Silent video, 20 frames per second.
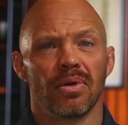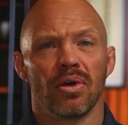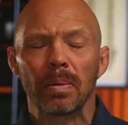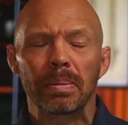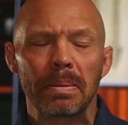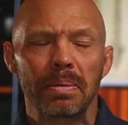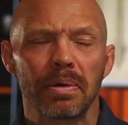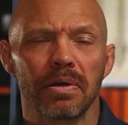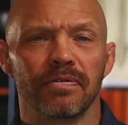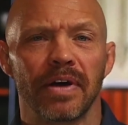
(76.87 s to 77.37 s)
or
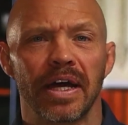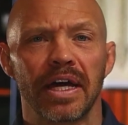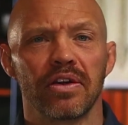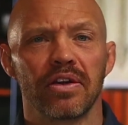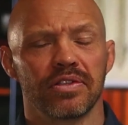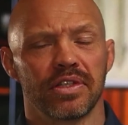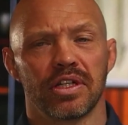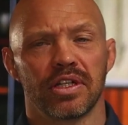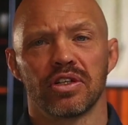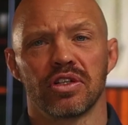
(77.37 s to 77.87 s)
by
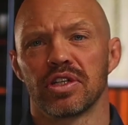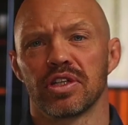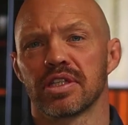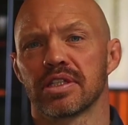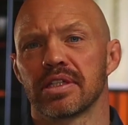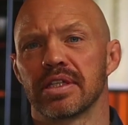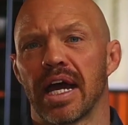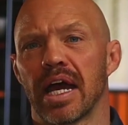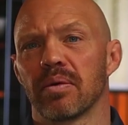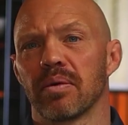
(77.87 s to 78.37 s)
providers that are
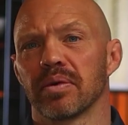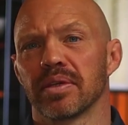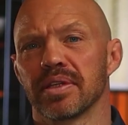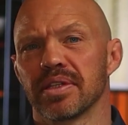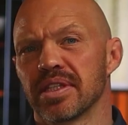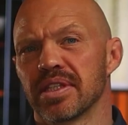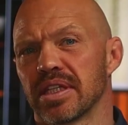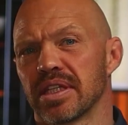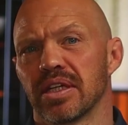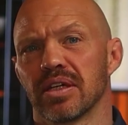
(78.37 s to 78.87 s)
just not
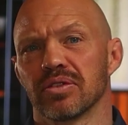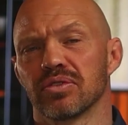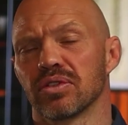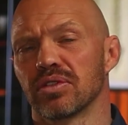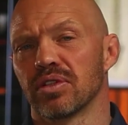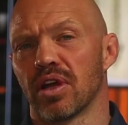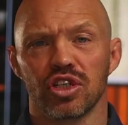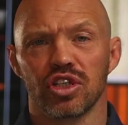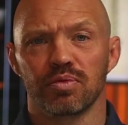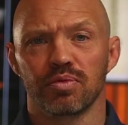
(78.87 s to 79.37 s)
really skilled or
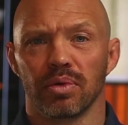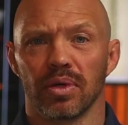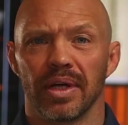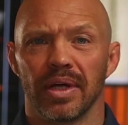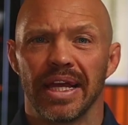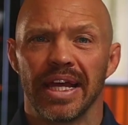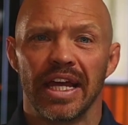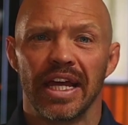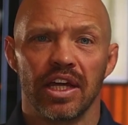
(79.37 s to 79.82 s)
knowledgeable